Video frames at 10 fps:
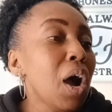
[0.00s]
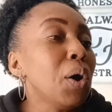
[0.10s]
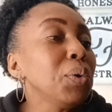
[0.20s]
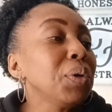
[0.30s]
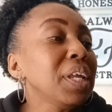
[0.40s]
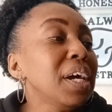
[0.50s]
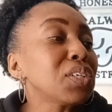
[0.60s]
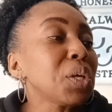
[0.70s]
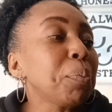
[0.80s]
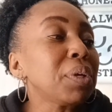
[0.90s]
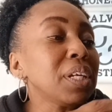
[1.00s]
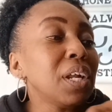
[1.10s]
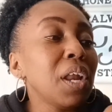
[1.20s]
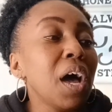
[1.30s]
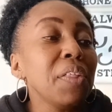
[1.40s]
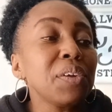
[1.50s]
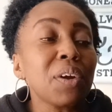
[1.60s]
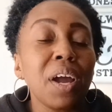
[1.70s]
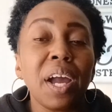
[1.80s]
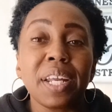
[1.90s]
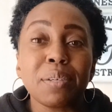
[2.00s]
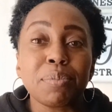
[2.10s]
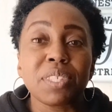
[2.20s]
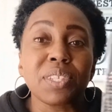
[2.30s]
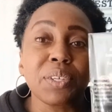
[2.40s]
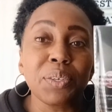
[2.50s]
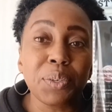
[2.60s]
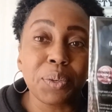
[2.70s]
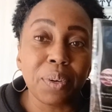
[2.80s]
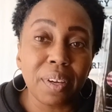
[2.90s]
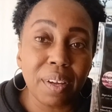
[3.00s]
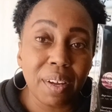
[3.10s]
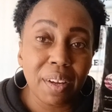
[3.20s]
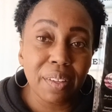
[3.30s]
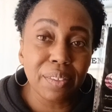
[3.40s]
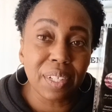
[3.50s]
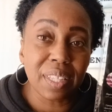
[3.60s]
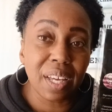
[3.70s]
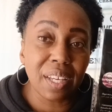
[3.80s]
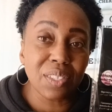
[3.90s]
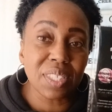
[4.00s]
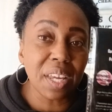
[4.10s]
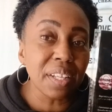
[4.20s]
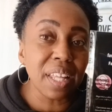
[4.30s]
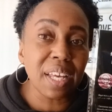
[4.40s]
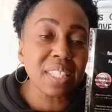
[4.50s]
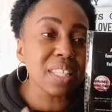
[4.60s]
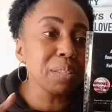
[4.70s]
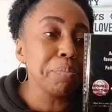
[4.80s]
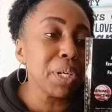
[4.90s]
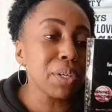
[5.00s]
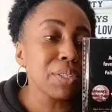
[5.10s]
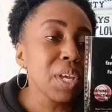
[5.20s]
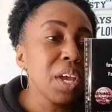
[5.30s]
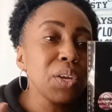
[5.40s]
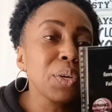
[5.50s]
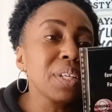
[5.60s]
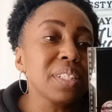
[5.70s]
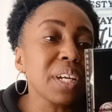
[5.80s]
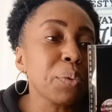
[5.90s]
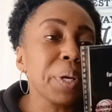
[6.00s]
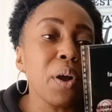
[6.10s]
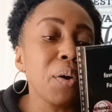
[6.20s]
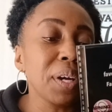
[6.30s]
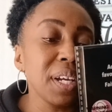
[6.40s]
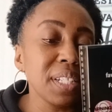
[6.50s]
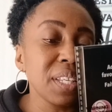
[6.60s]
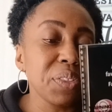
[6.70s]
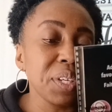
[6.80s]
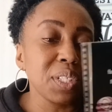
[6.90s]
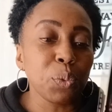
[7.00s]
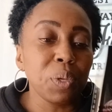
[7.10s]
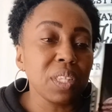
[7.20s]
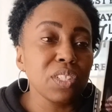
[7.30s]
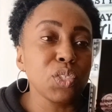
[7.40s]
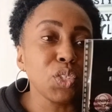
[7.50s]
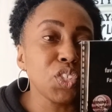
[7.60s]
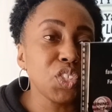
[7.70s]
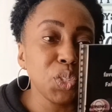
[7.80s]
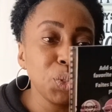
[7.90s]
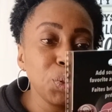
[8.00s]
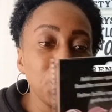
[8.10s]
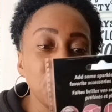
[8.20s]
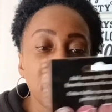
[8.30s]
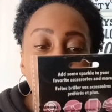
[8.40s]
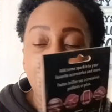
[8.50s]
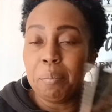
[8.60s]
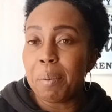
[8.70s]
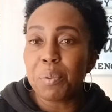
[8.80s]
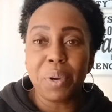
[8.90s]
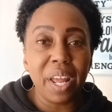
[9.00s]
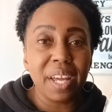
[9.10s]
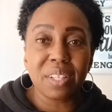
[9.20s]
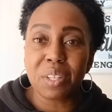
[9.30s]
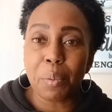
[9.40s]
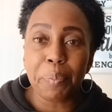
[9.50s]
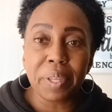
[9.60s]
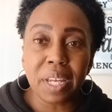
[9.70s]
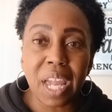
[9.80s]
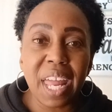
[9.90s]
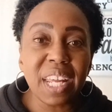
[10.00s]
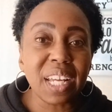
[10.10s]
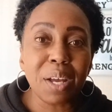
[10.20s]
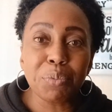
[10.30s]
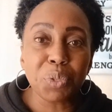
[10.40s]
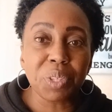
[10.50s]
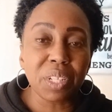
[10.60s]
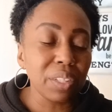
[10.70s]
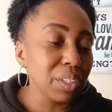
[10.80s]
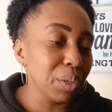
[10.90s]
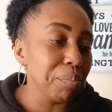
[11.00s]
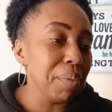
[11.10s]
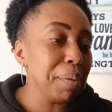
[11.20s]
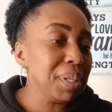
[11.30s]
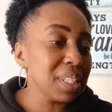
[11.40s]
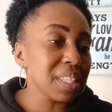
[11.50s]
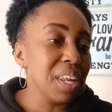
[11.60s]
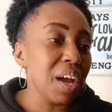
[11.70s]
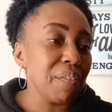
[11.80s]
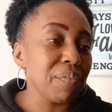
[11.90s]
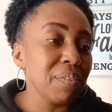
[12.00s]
Oh, you can actually put it on other items too. Look at that. Sunglasses, mirrors. You can decorate all kinds of things with this. Your shoes. Maybe you want to add a little bling. And it comes with the glue. Maybe it's not...